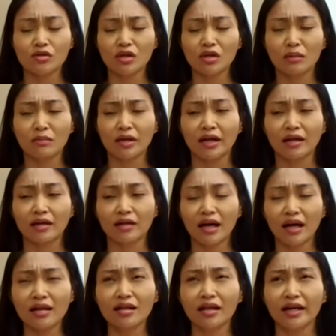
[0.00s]
So I'm like,
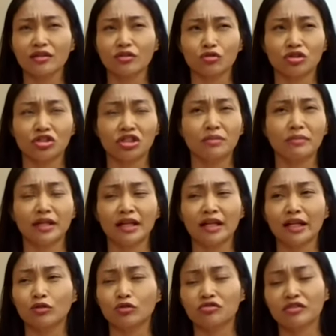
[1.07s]
I like to gym and I
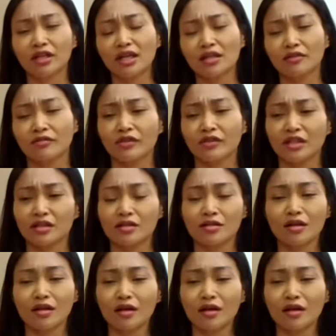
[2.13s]
like to train. I love fitness.